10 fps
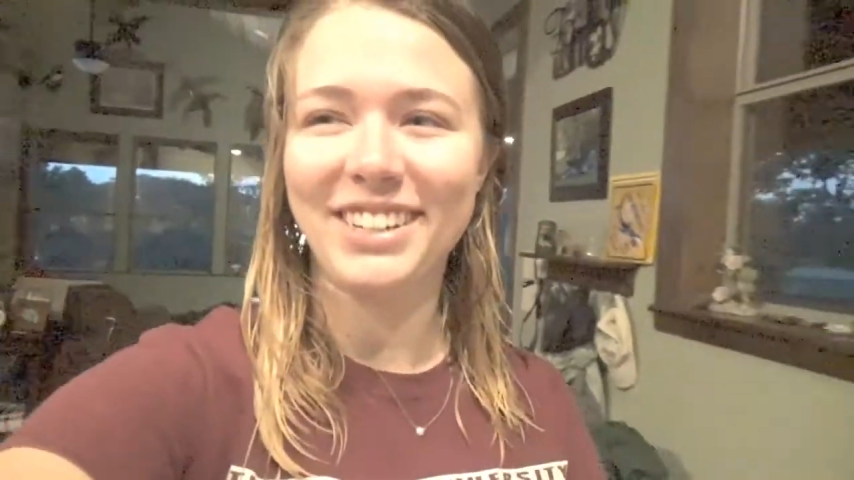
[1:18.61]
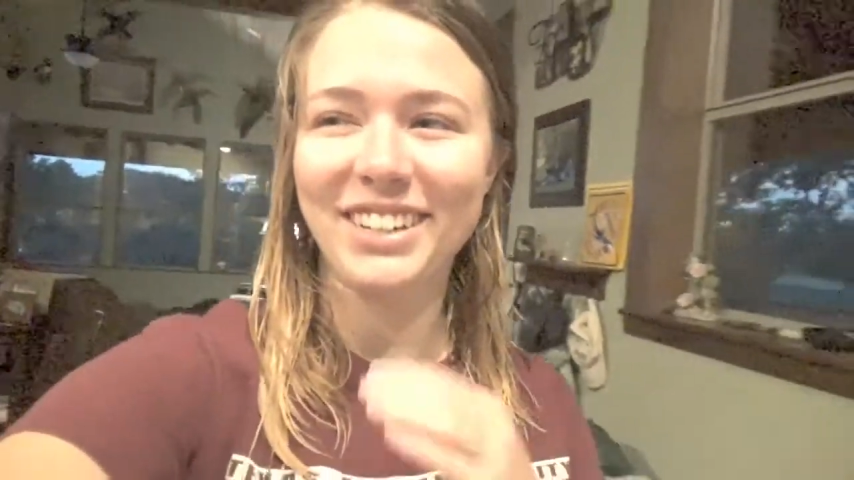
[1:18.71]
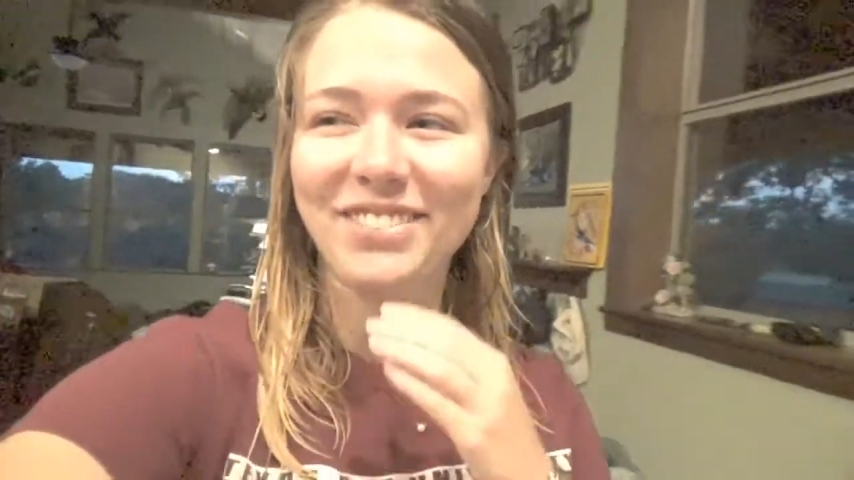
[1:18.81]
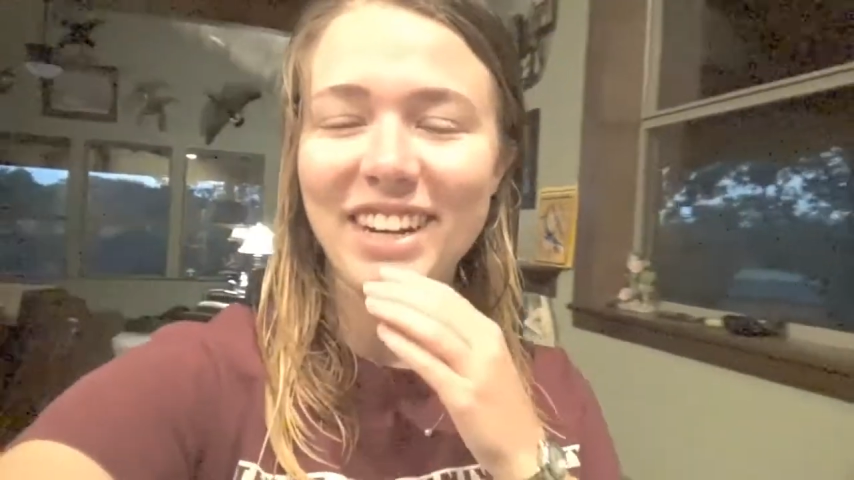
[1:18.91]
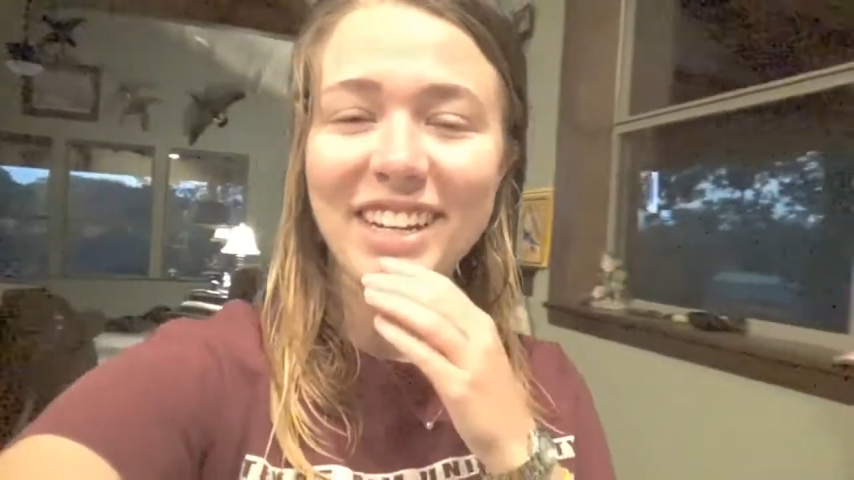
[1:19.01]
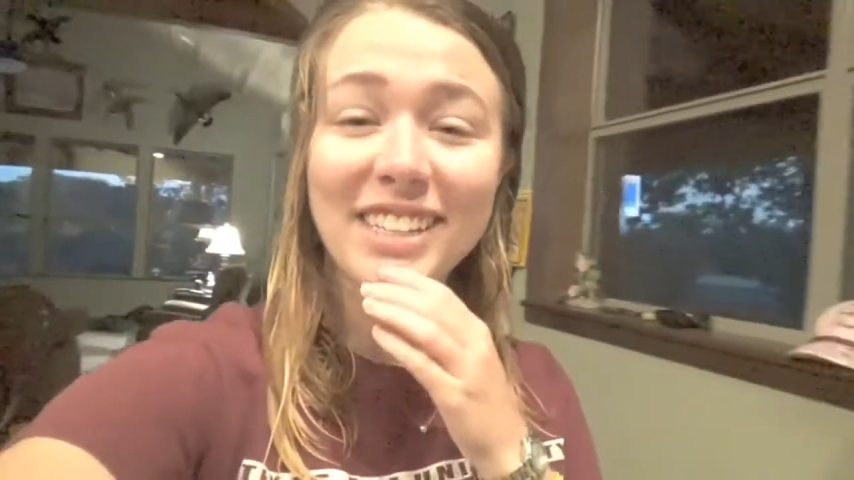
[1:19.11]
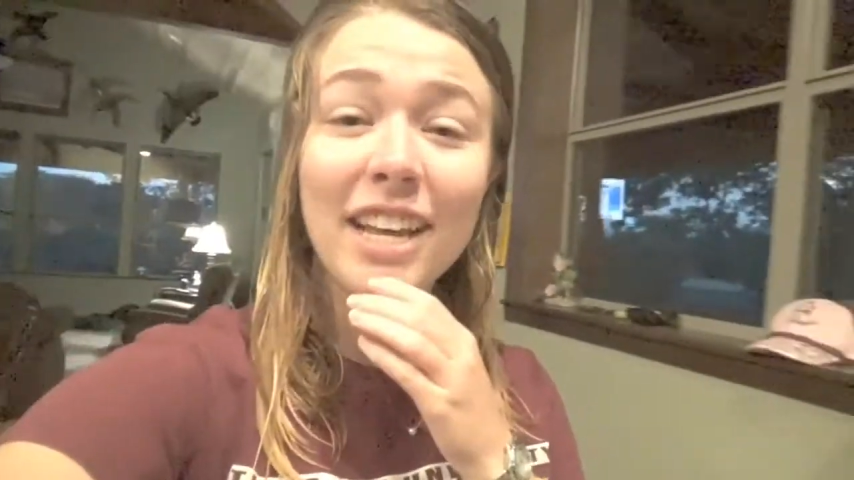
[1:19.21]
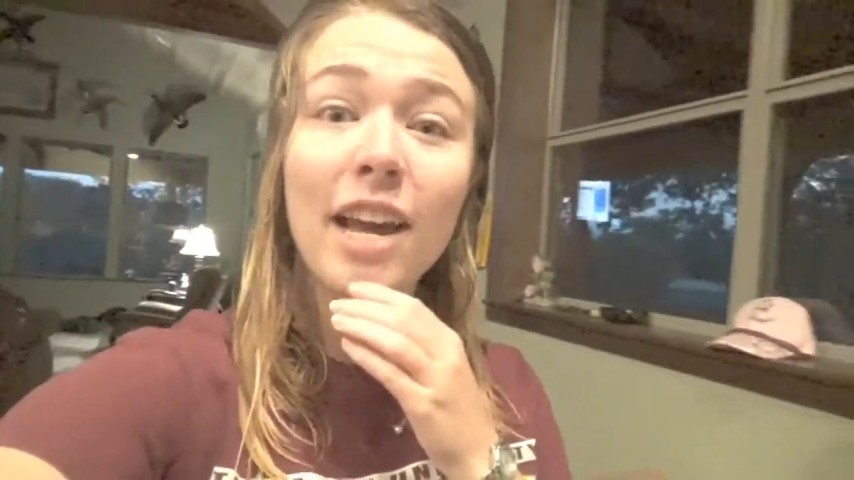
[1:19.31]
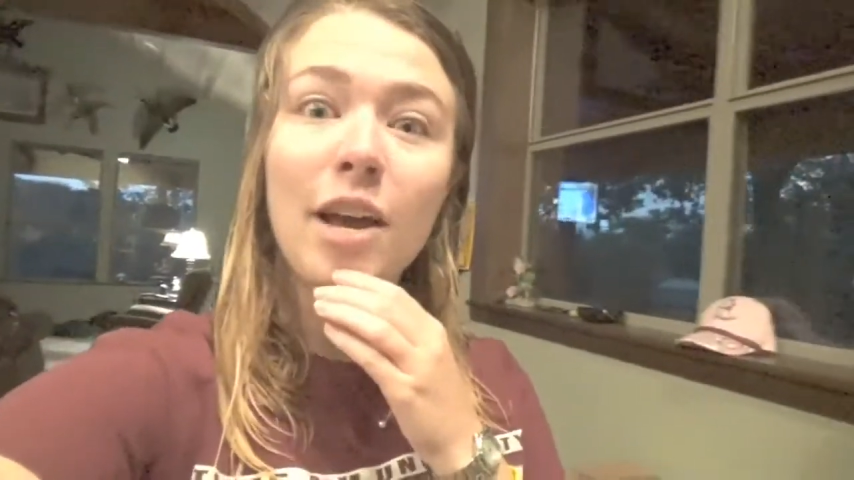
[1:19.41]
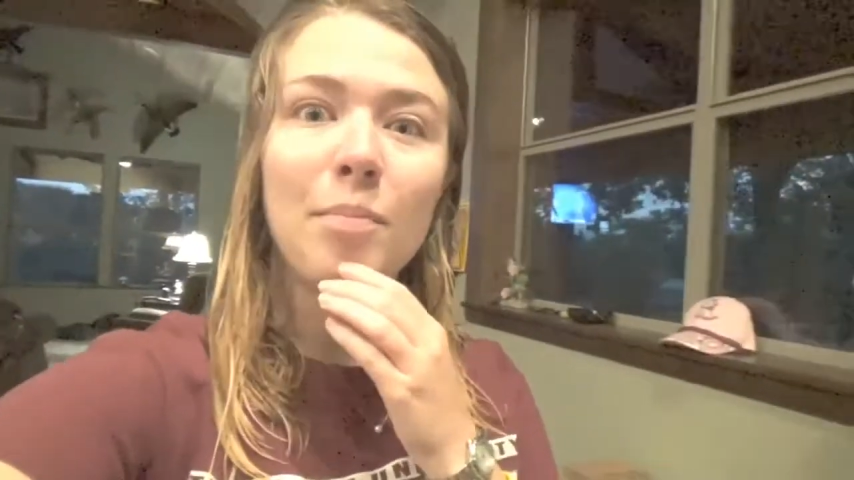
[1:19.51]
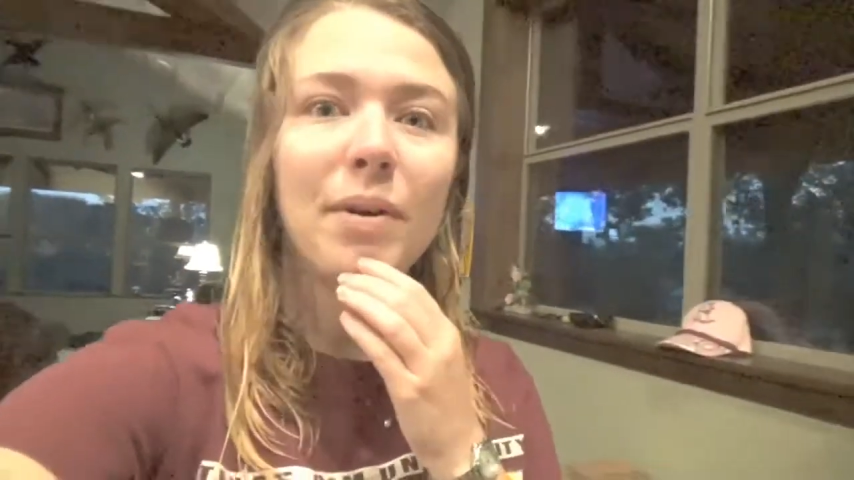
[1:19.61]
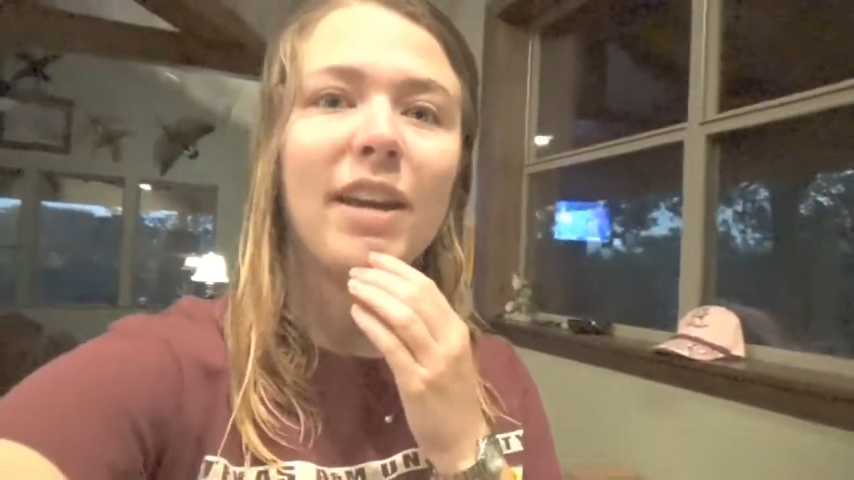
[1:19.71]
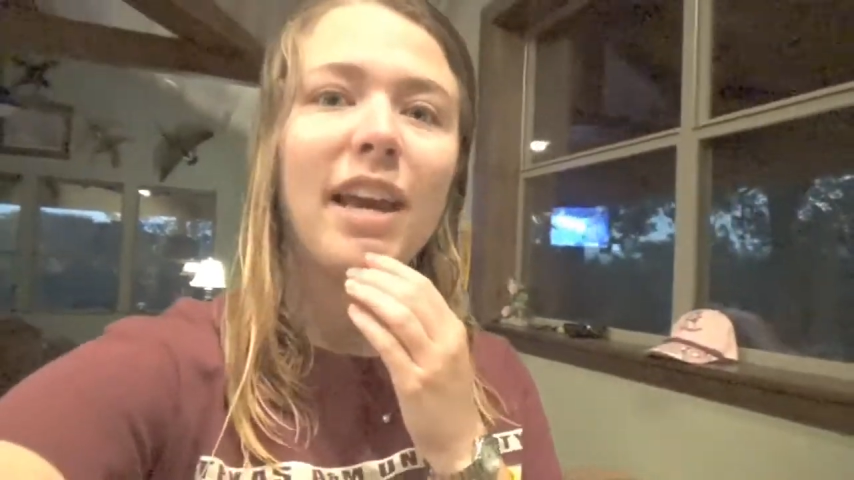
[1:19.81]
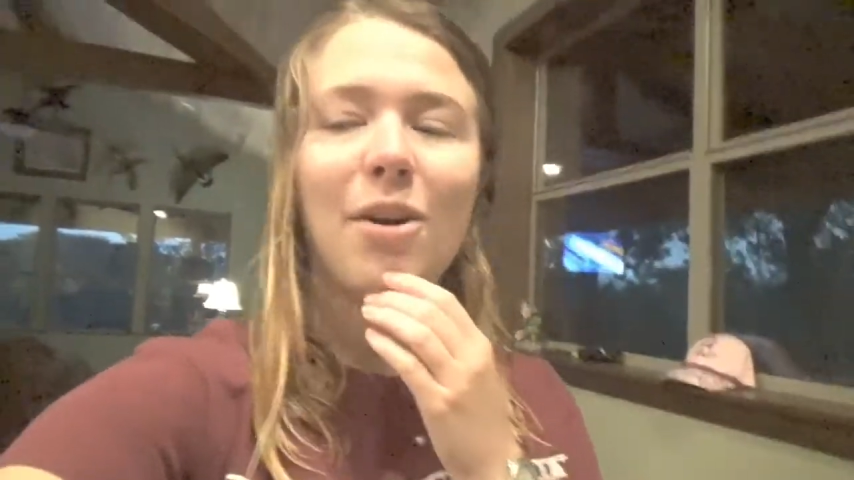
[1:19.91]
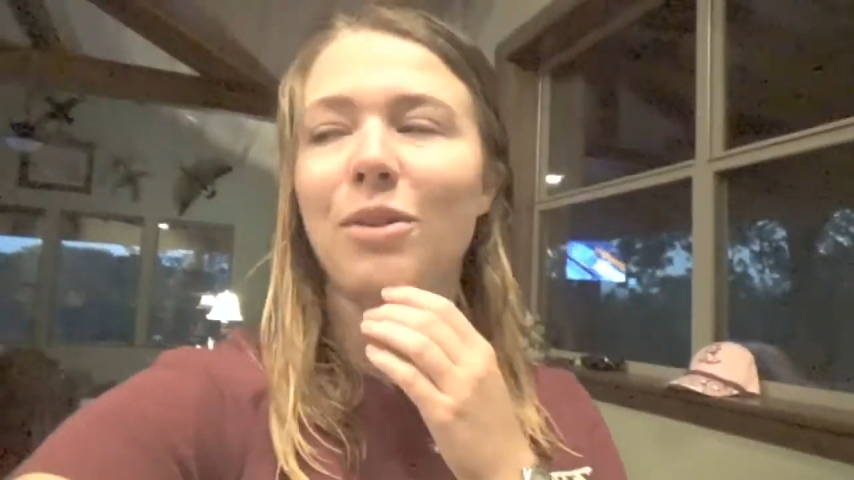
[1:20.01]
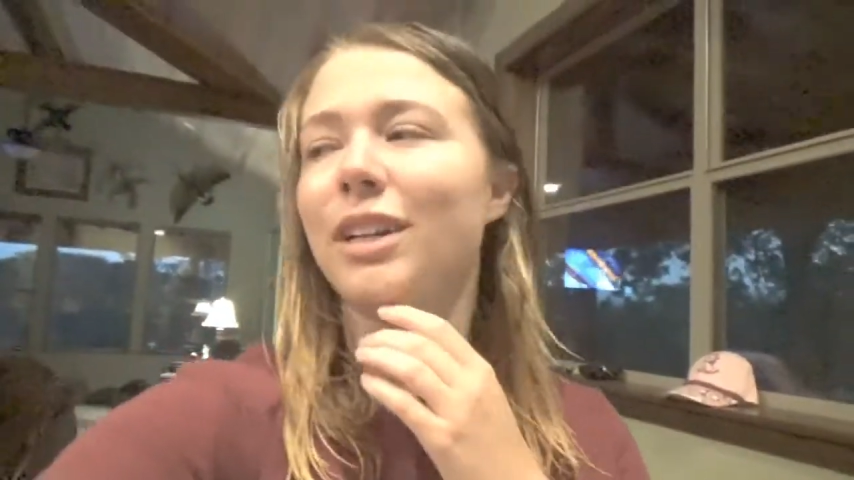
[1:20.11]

30 minutes. But yeah, we're